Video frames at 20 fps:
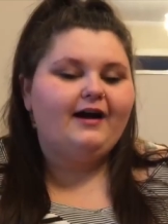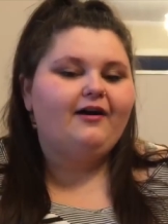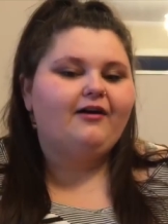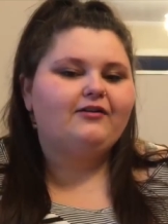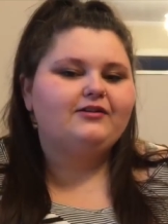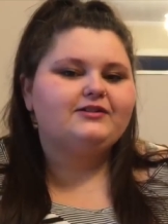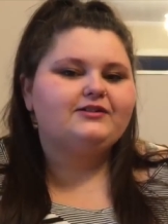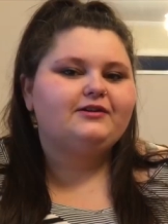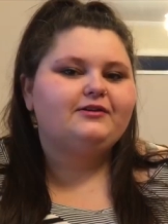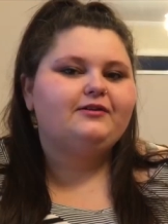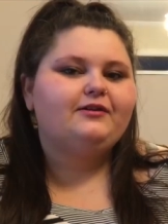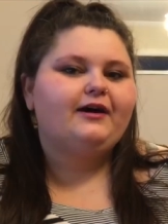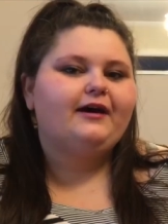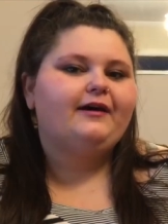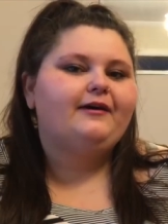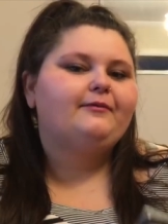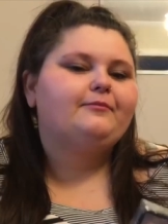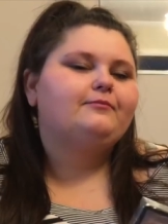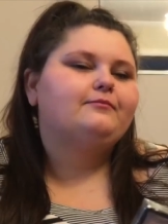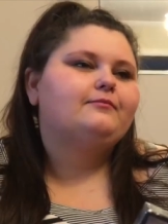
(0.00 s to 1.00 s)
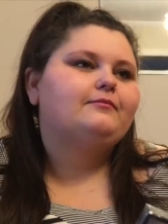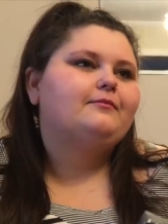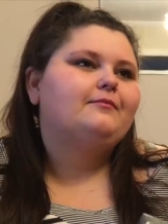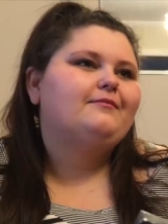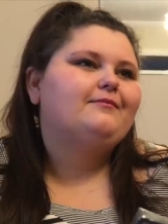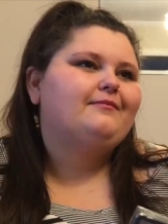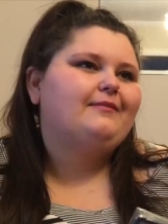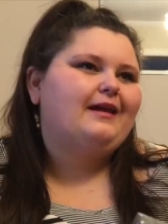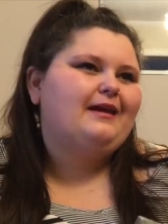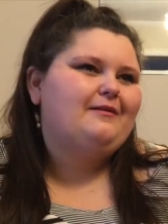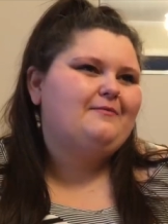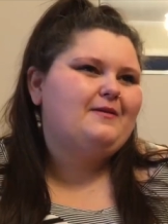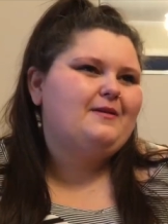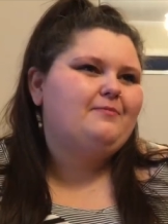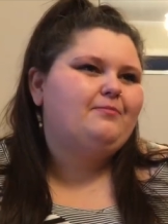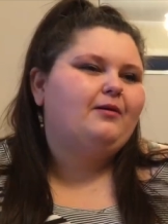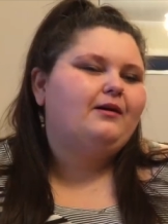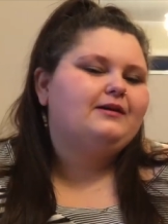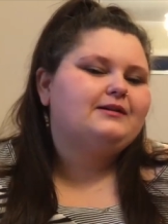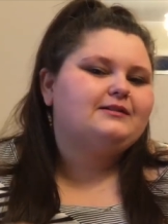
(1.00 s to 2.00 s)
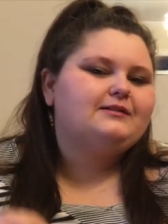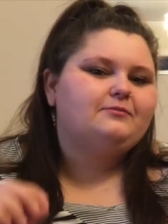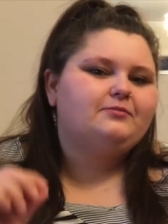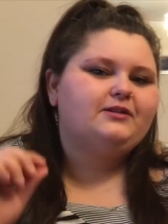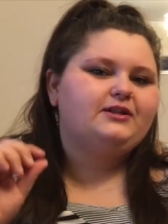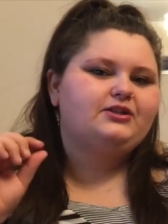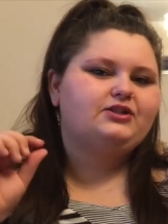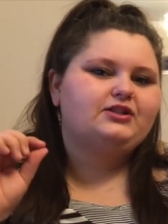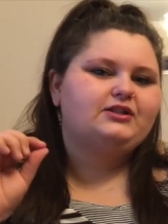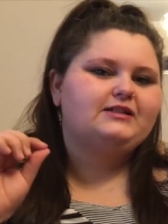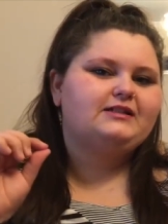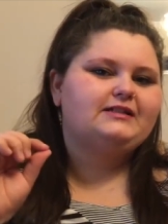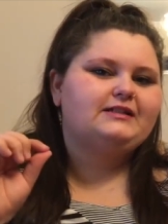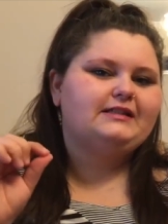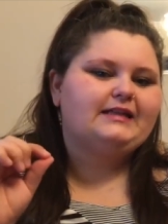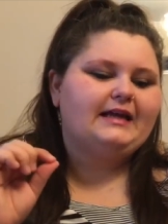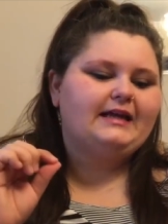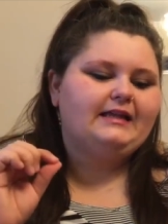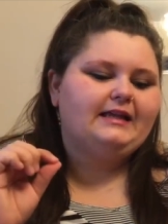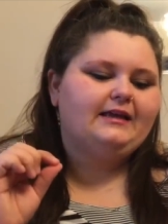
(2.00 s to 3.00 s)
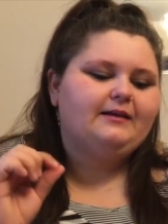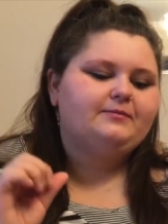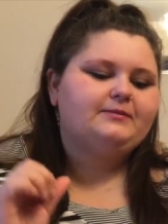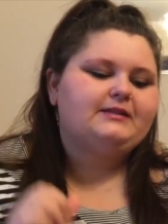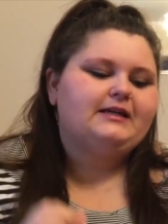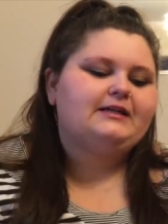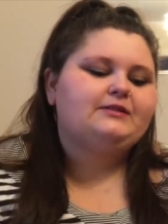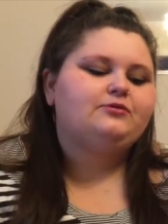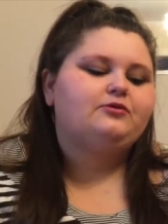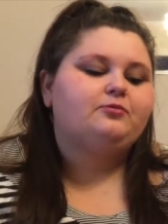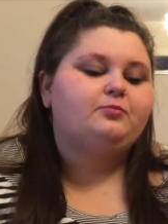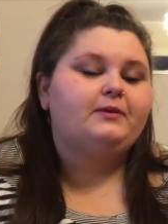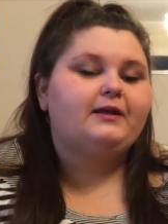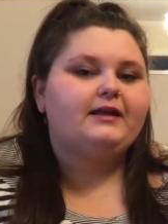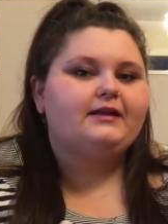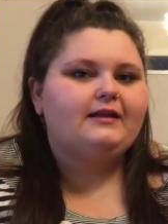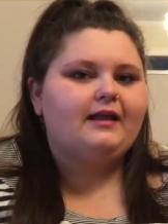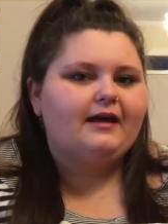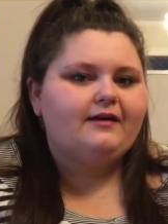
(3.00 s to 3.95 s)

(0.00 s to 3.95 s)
I also am maybe possibly just slightly obsessed with Blake